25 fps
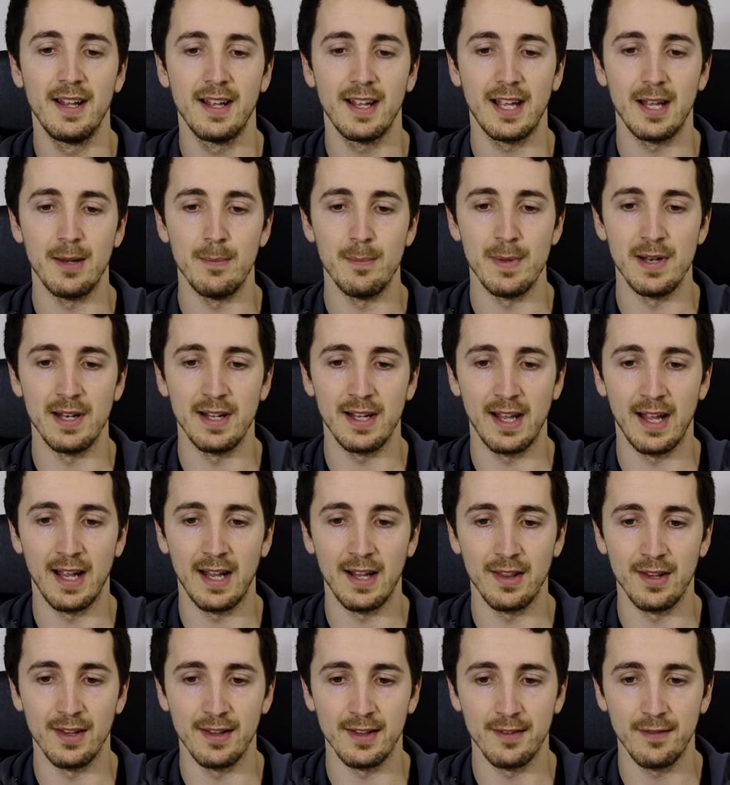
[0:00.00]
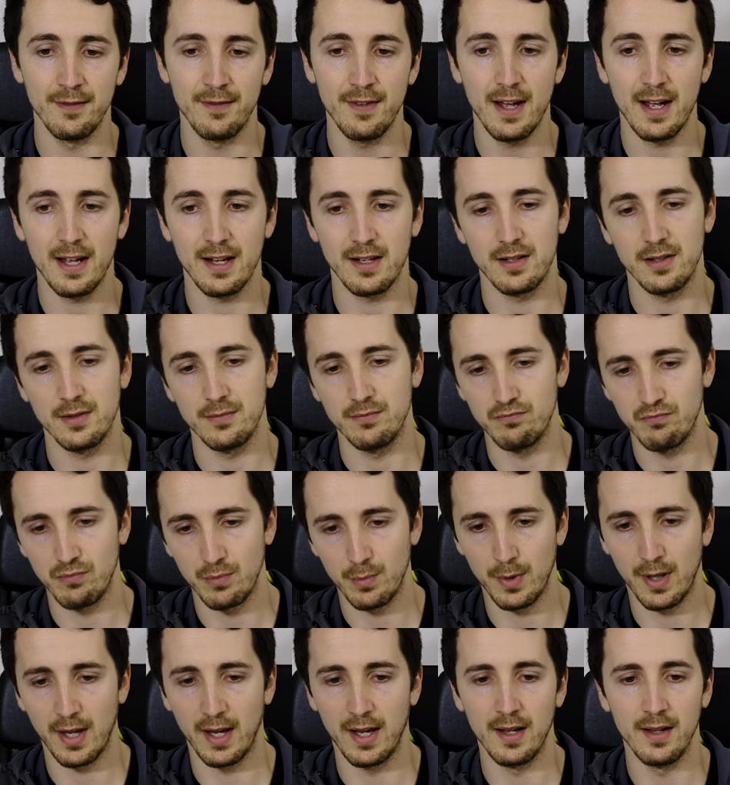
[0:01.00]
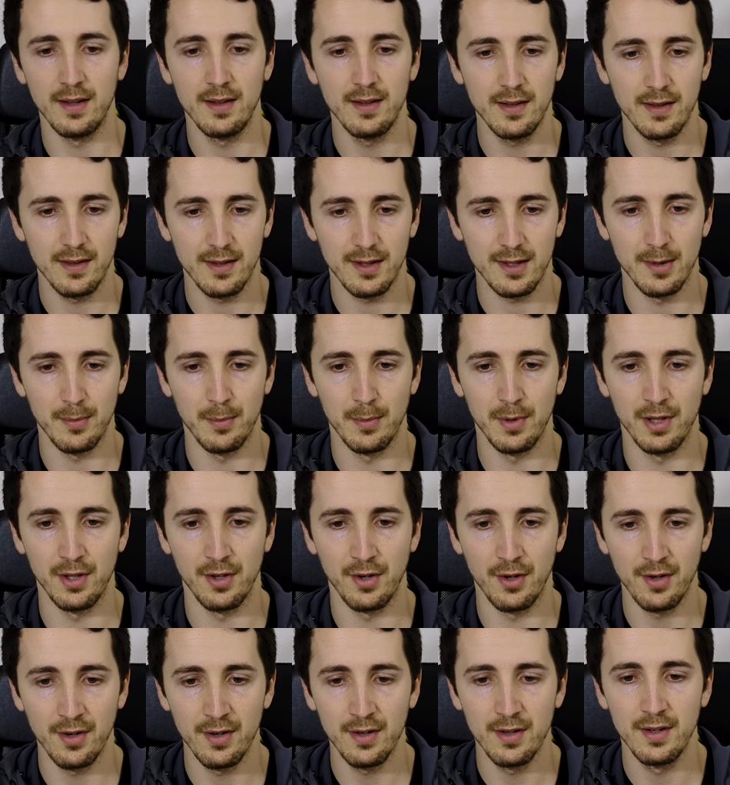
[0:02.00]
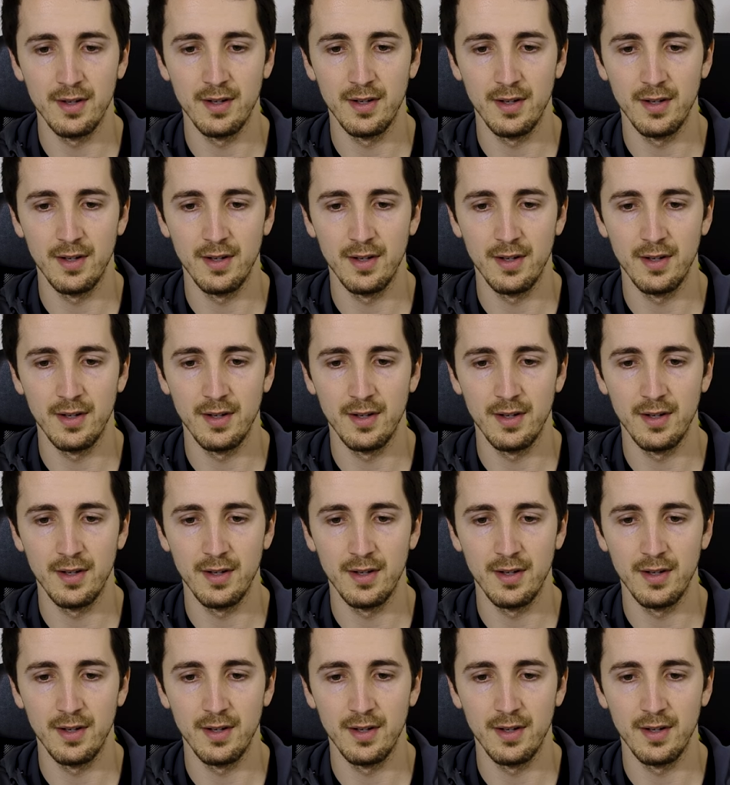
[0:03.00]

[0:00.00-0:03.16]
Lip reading: can mitigate this effect. Okay, similar.